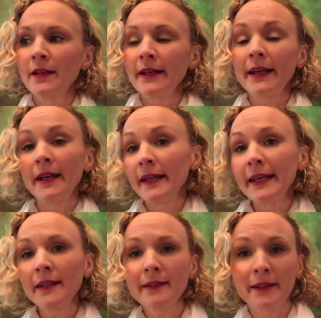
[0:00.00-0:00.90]

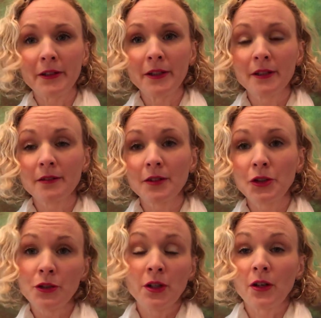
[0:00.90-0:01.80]
Hitler
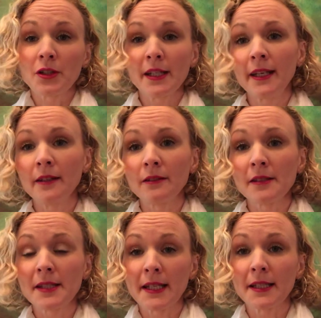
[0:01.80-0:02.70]
could not kill
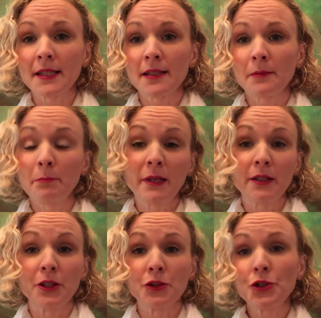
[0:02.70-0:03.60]
6
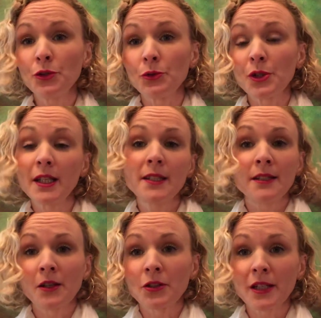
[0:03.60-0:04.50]
million Jews. He did
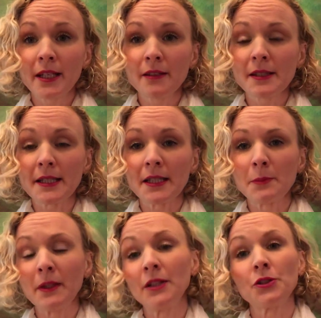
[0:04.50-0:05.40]
not kill 6
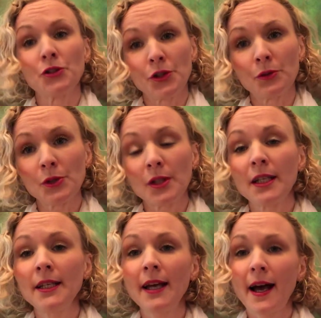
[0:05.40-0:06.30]
million Jews.
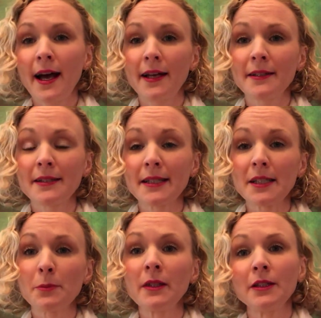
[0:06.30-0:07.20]
He had
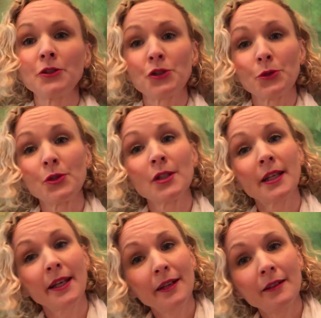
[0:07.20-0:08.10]
6 million Jews
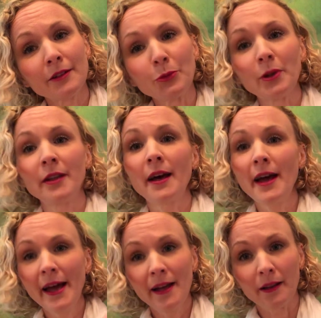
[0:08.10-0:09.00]
killed with the
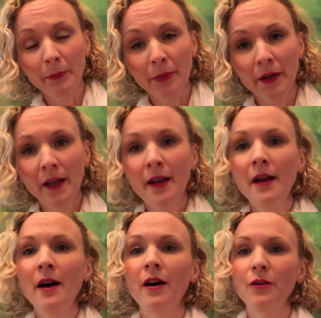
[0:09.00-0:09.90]
help
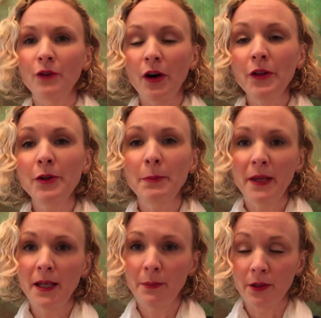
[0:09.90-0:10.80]
of other
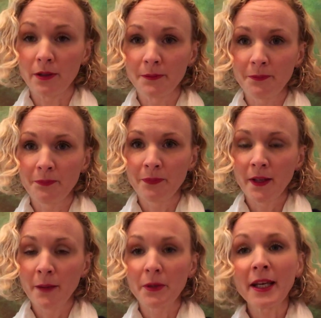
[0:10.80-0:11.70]
people.
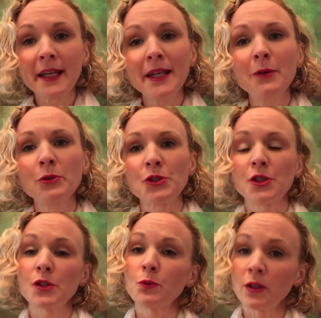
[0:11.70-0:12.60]
But he was
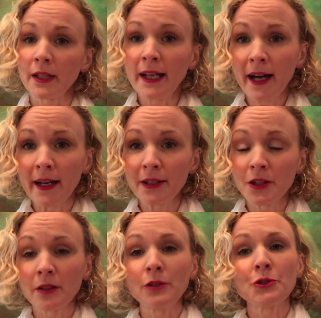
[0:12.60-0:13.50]
just one guy.
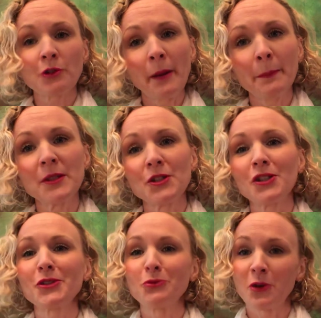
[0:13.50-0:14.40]
Donald Trump is
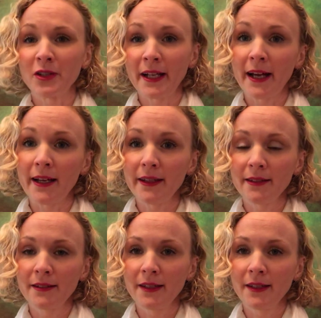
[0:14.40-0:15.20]
just one guy.